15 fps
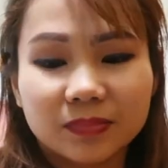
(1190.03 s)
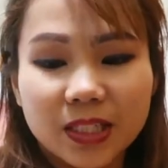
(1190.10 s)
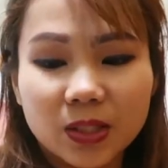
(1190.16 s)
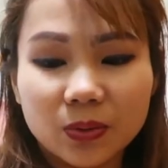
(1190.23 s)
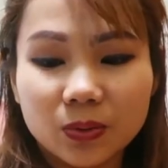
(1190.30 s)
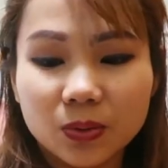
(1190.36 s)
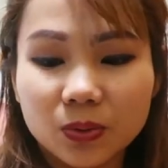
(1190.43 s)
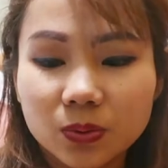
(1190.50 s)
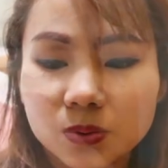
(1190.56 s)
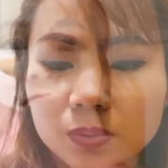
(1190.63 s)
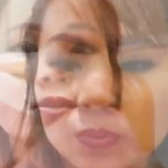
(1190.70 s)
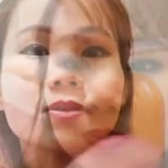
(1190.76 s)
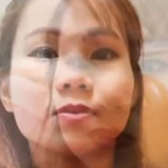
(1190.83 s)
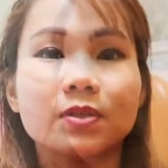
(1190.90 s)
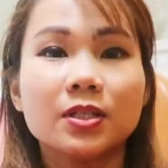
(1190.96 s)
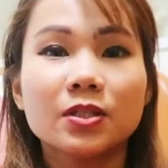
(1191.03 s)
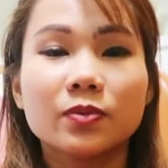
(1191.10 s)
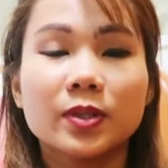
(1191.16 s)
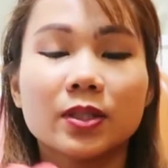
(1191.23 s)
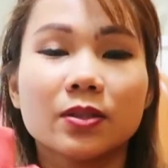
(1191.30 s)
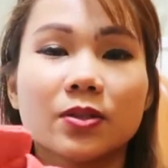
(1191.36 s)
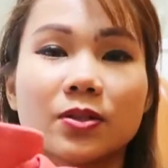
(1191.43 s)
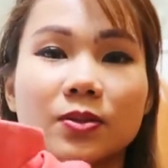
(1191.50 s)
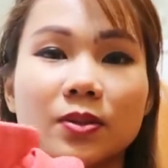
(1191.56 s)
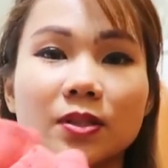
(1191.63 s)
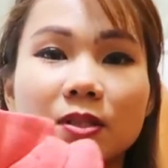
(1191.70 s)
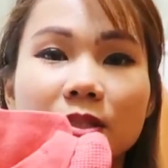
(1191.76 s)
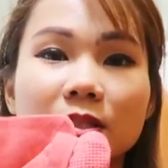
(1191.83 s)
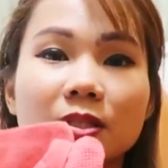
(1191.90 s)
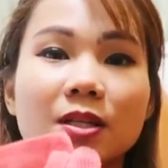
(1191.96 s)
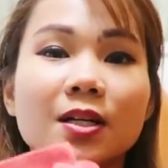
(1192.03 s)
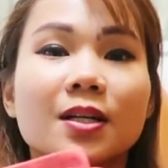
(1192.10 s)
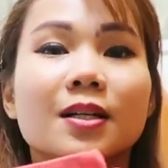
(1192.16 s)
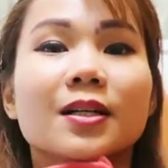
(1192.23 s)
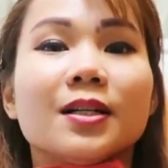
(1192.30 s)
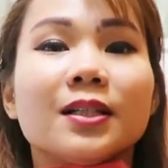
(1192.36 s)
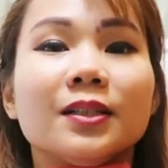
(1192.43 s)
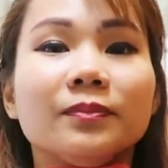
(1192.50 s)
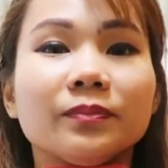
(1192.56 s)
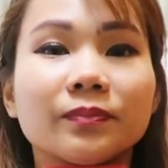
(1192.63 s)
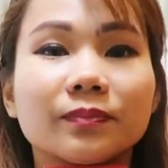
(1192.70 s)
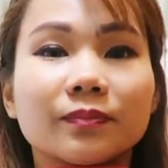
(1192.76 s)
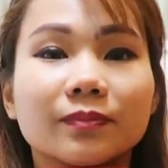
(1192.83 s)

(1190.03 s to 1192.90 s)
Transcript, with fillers: I don't know. Three sweaters. So, this is um